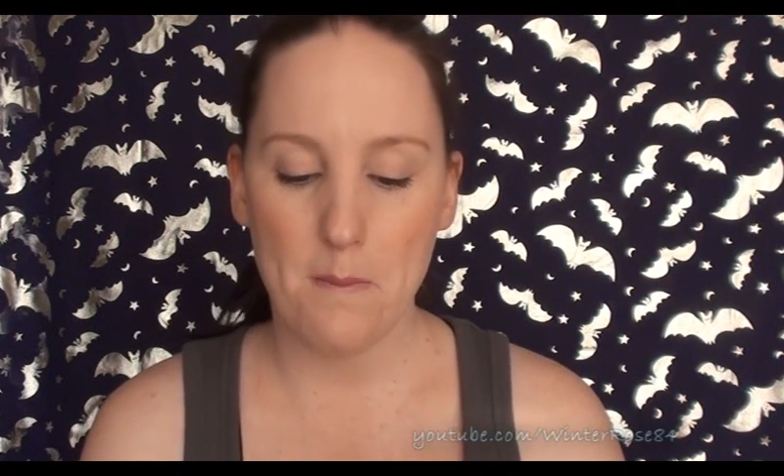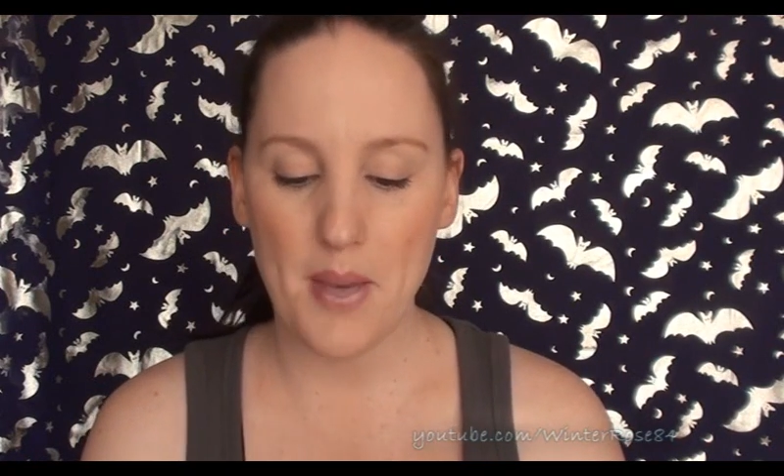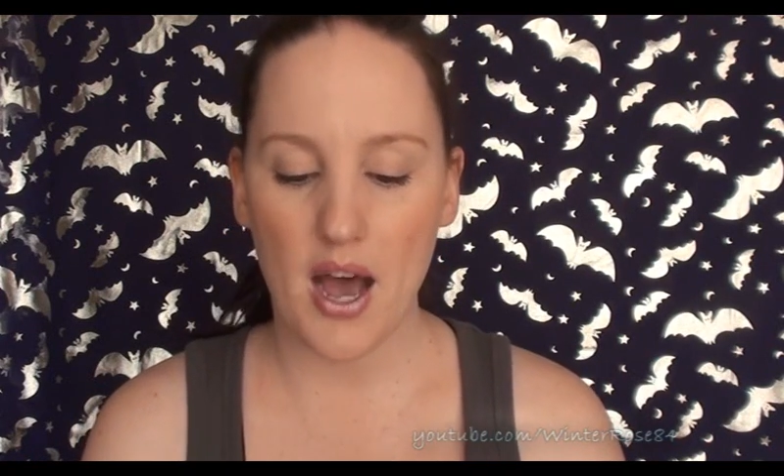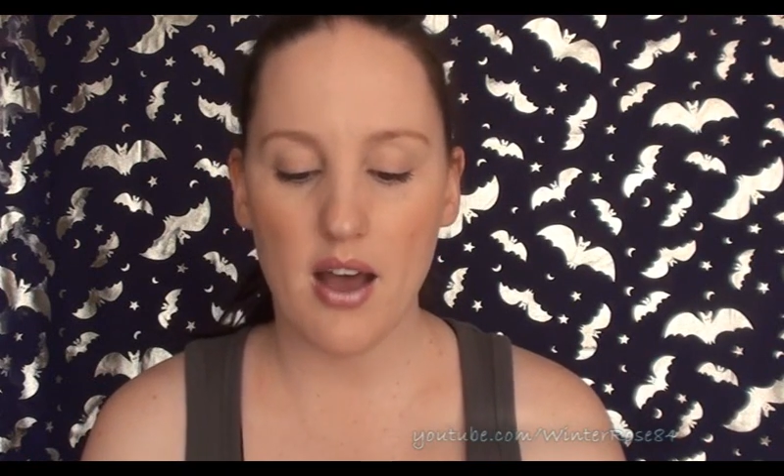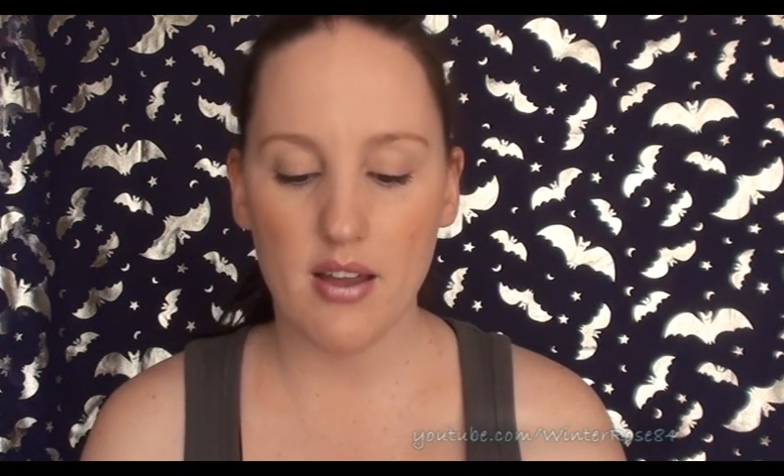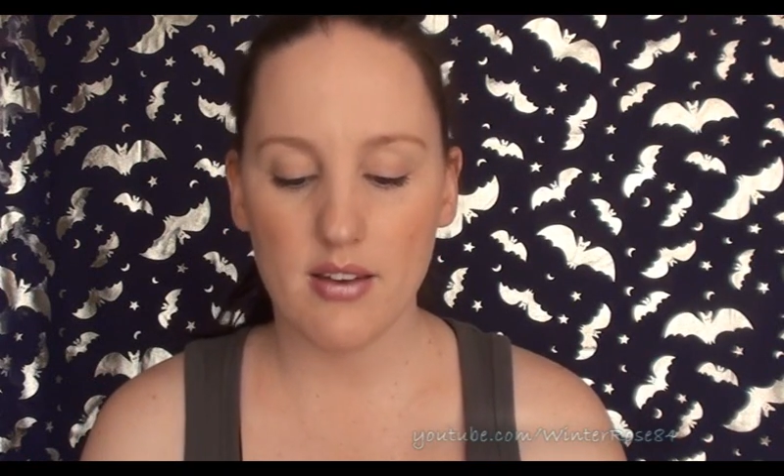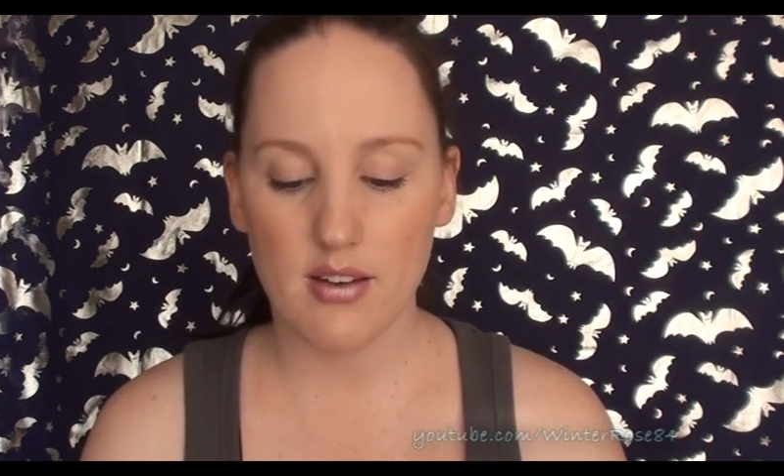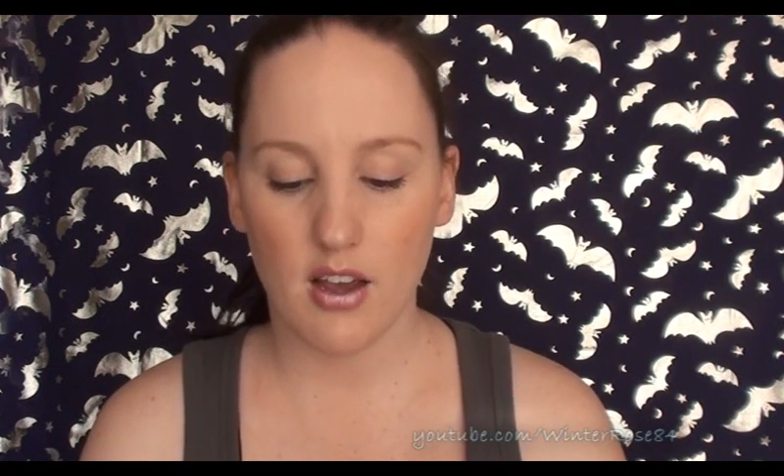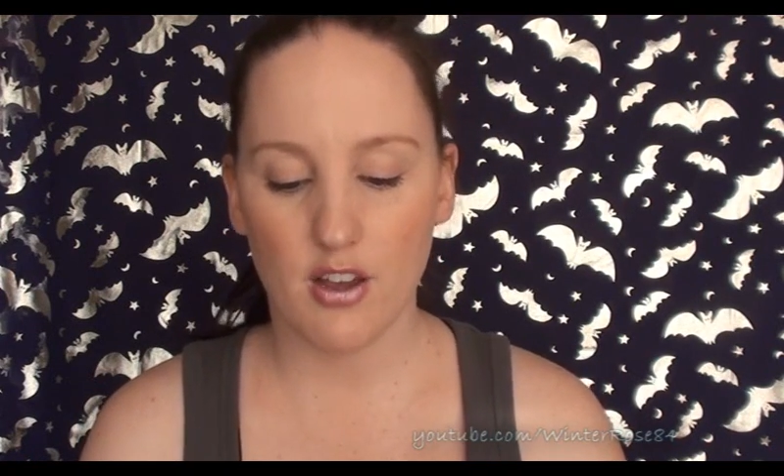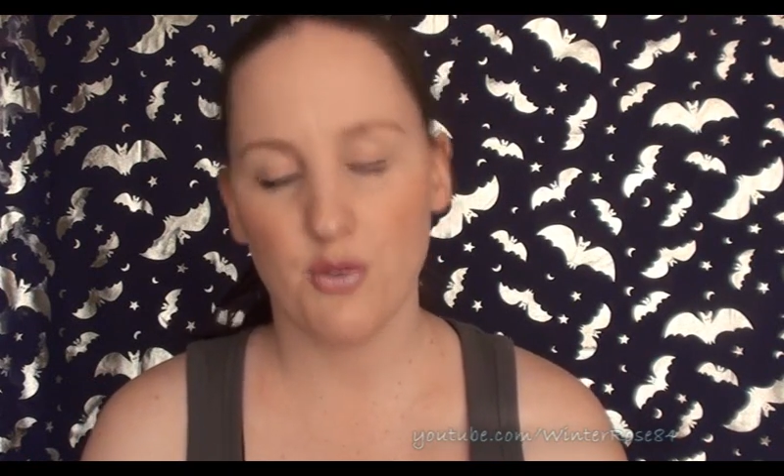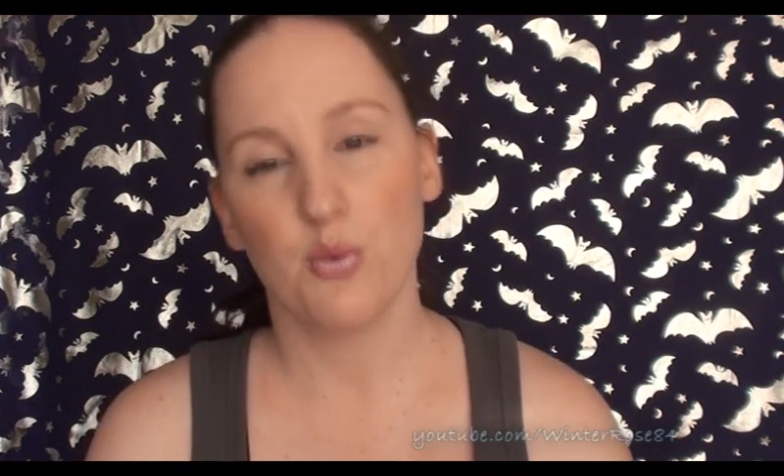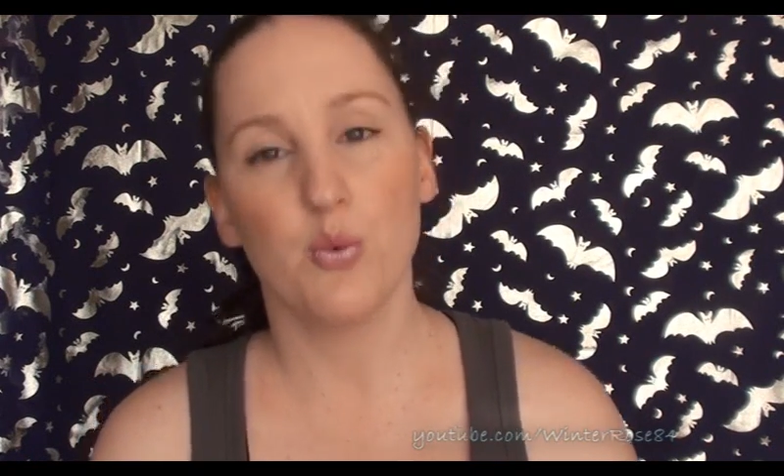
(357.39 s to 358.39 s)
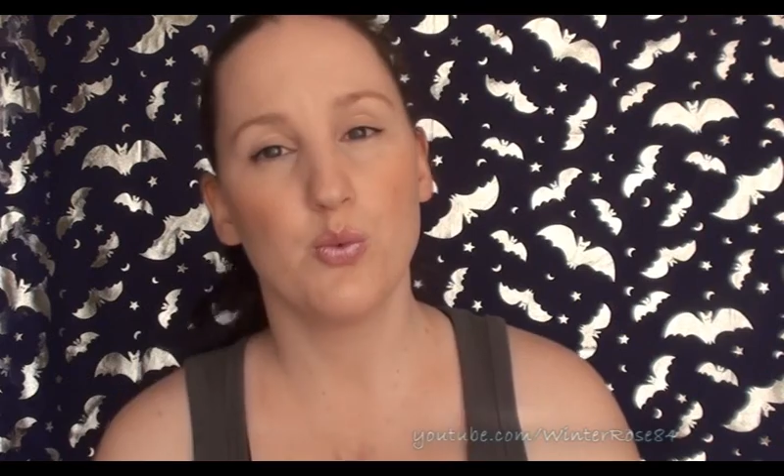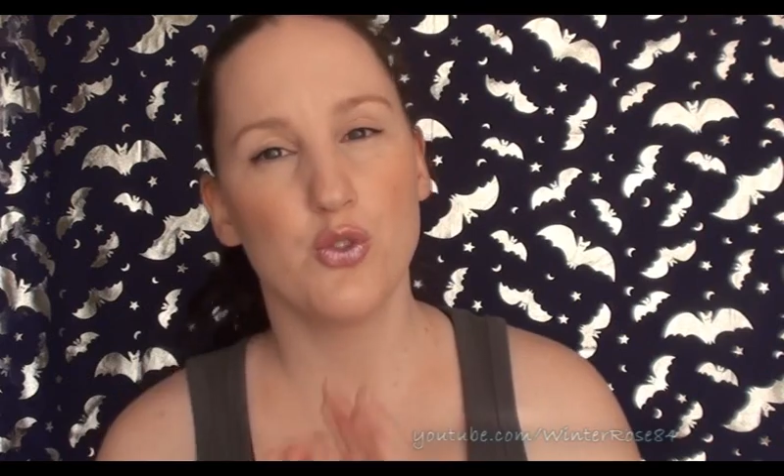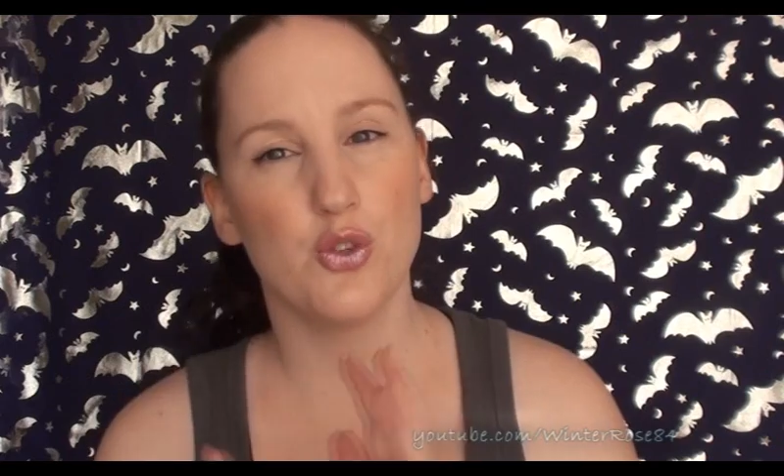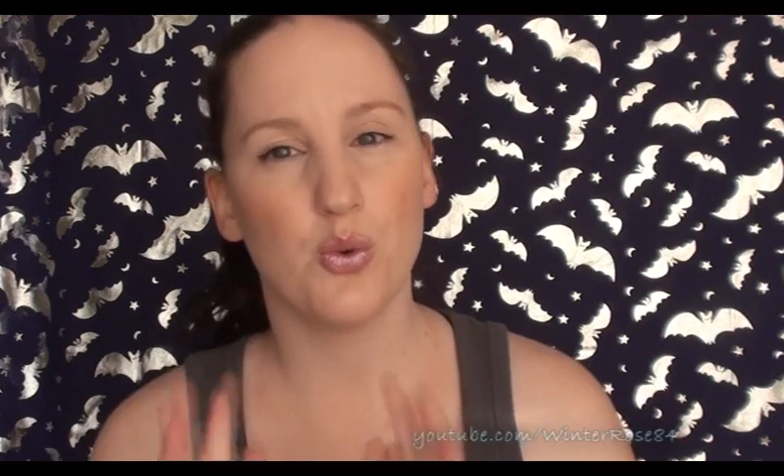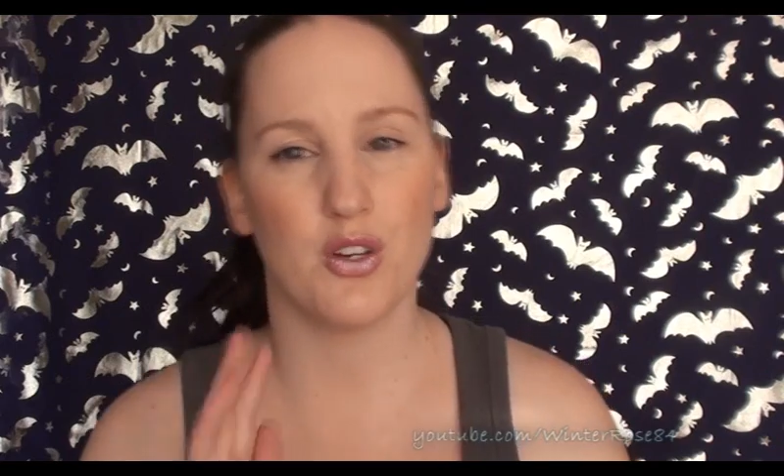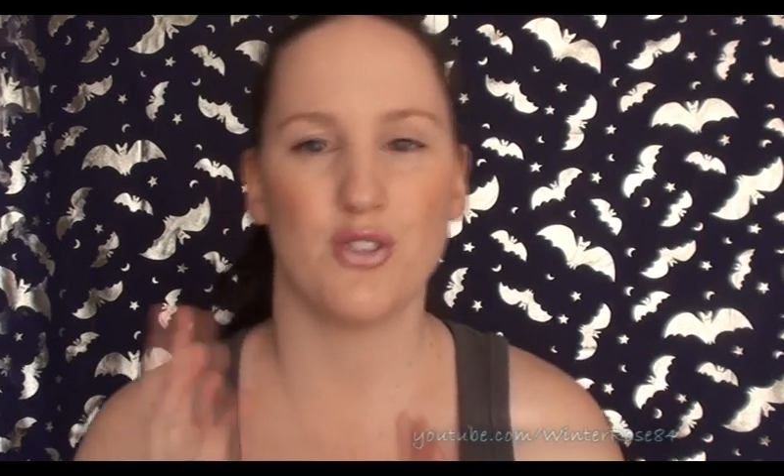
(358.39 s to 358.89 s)
but I
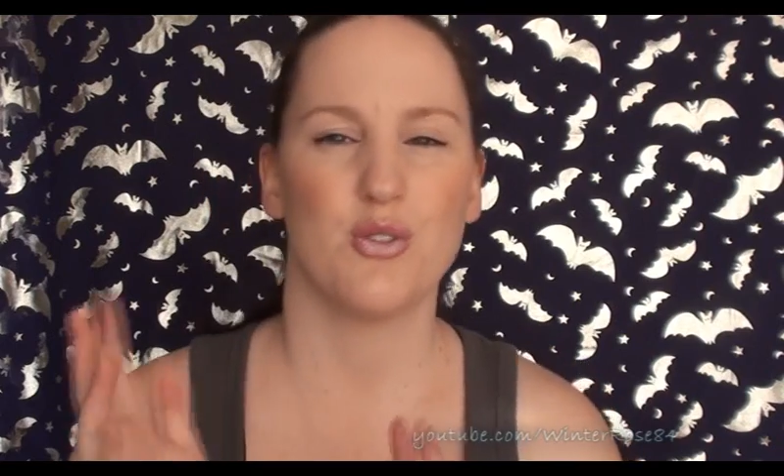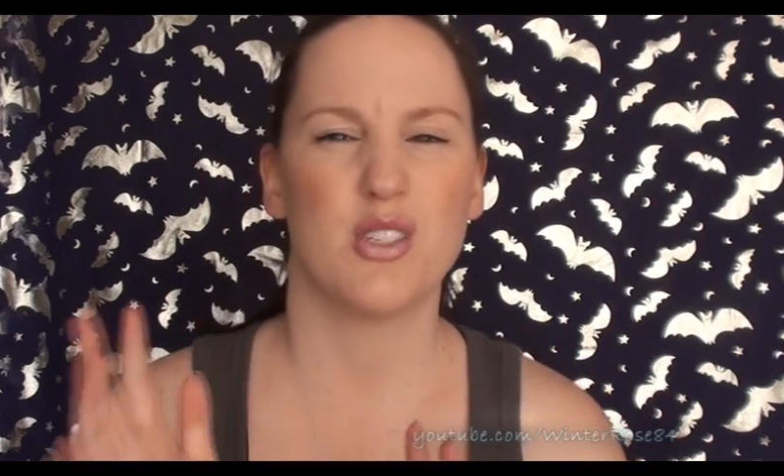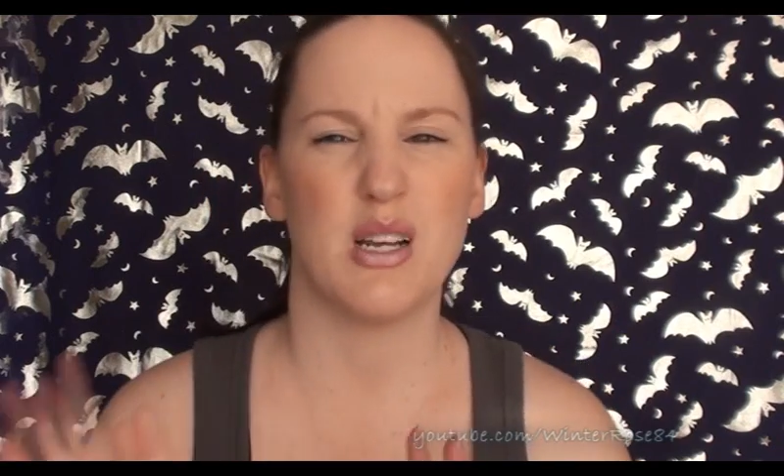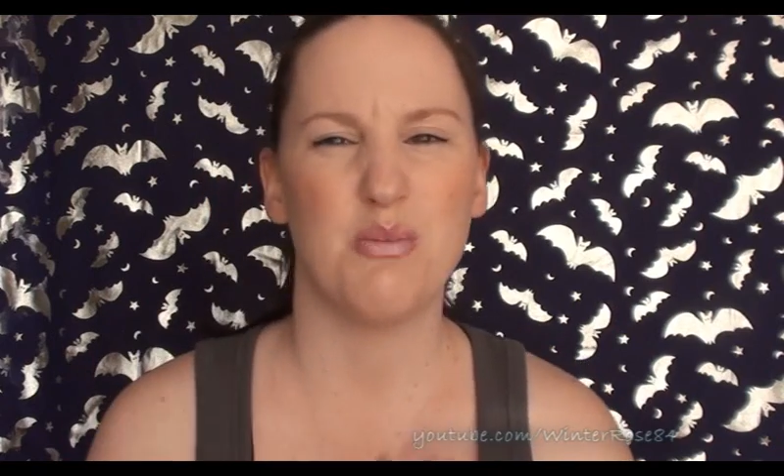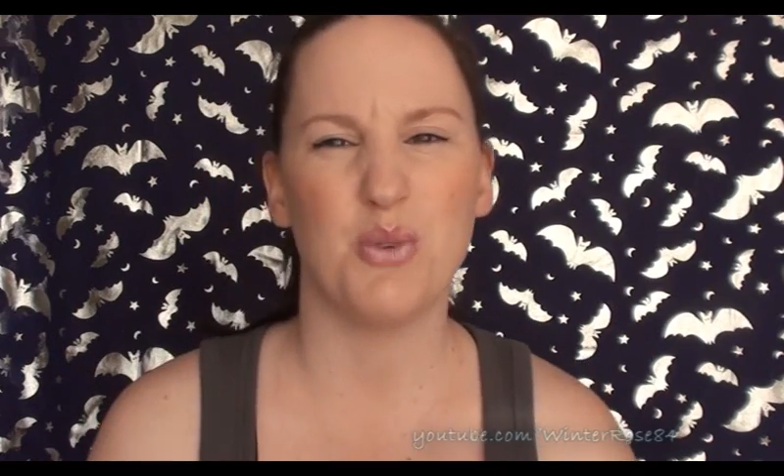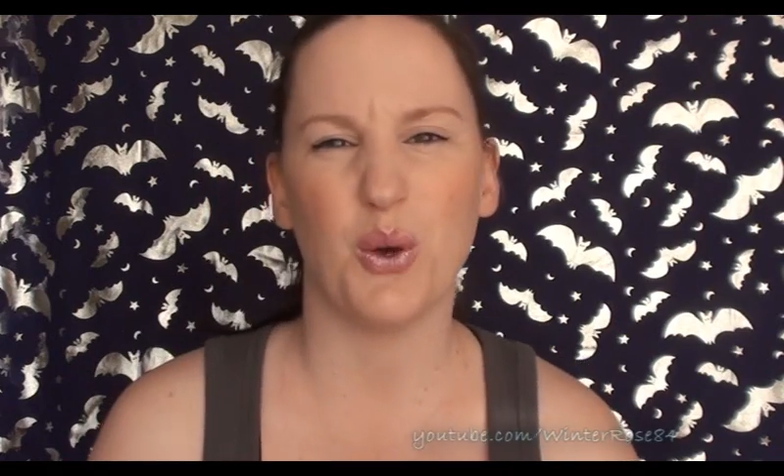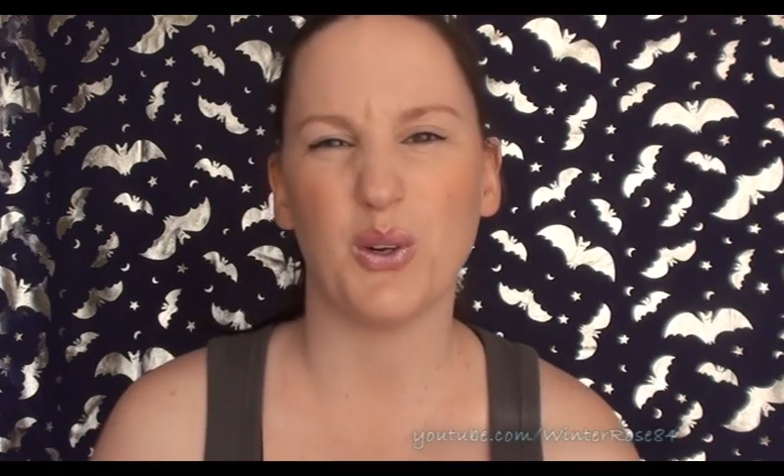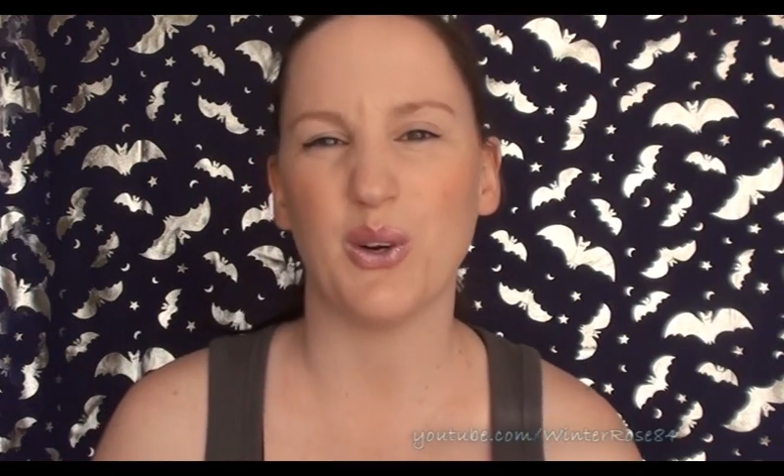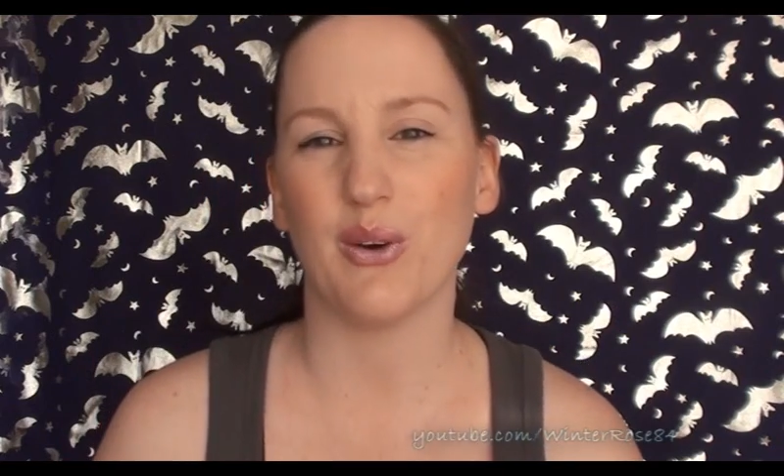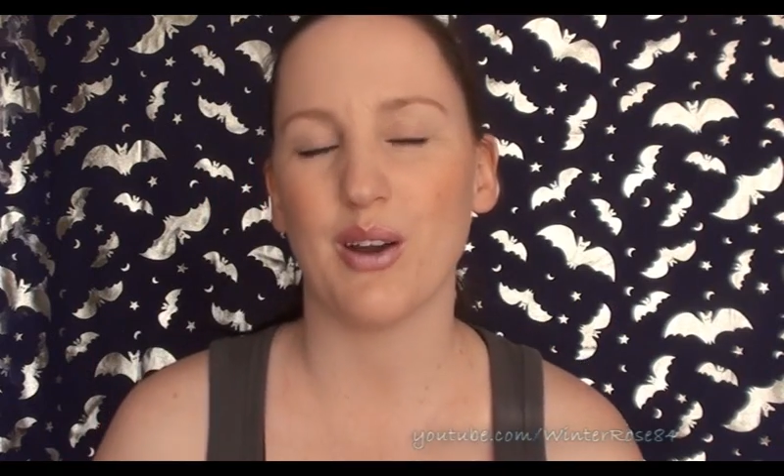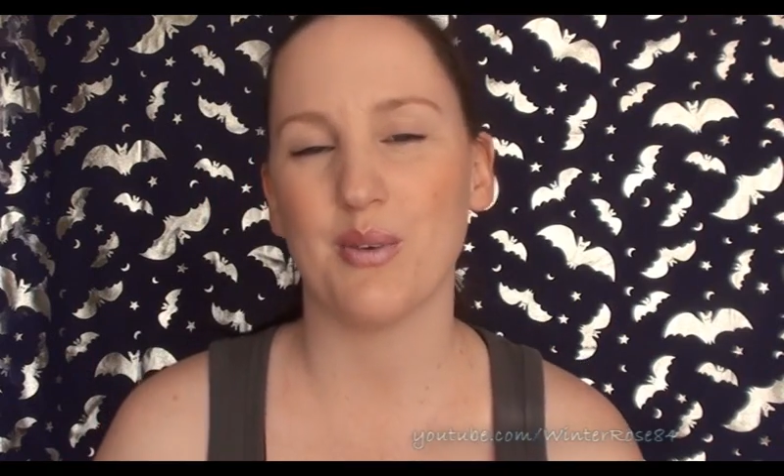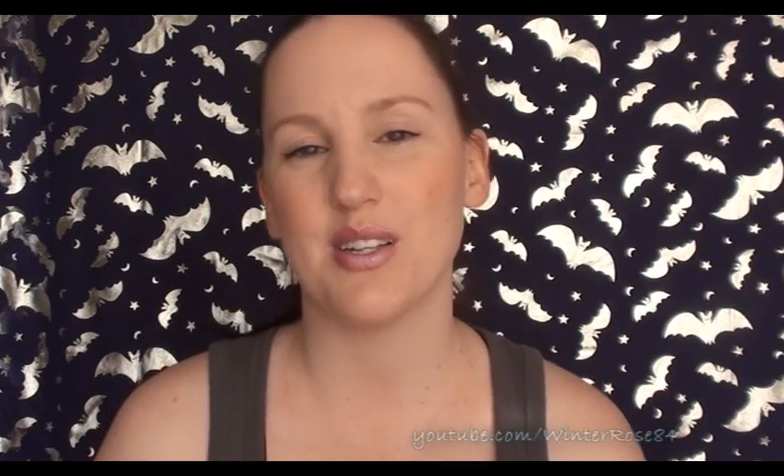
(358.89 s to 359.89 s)
do want to do some non-gory